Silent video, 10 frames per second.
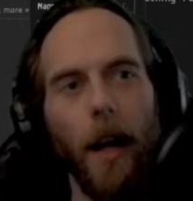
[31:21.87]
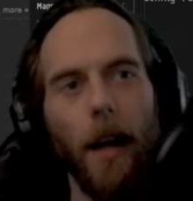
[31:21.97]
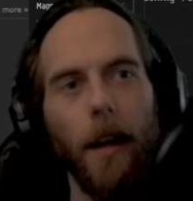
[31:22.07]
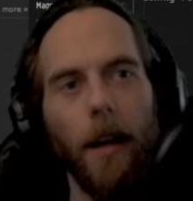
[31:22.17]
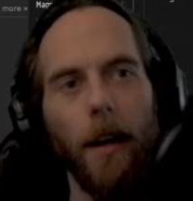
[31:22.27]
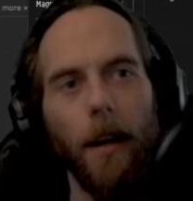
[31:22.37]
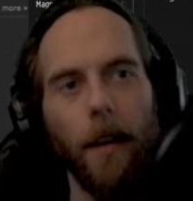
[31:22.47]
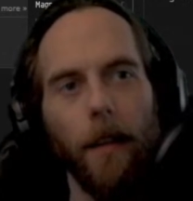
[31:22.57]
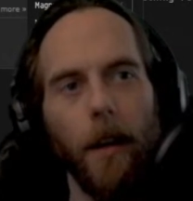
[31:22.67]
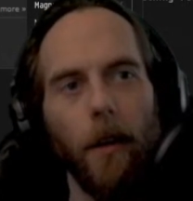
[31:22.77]

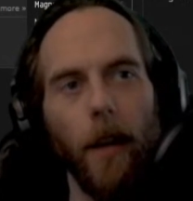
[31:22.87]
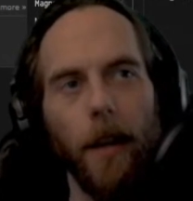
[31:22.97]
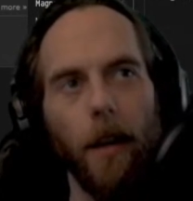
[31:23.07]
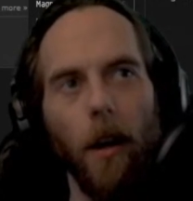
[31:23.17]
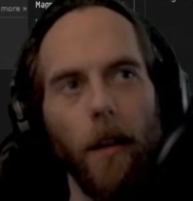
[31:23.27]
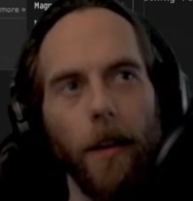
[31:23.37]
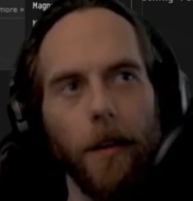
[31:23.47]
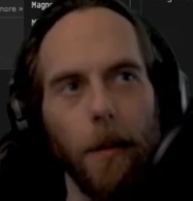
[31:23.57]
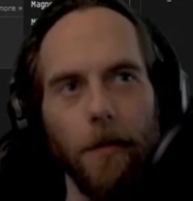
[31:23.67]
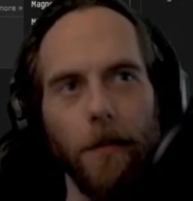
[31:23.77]
like all of this could
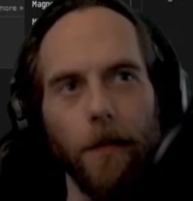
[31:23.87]
be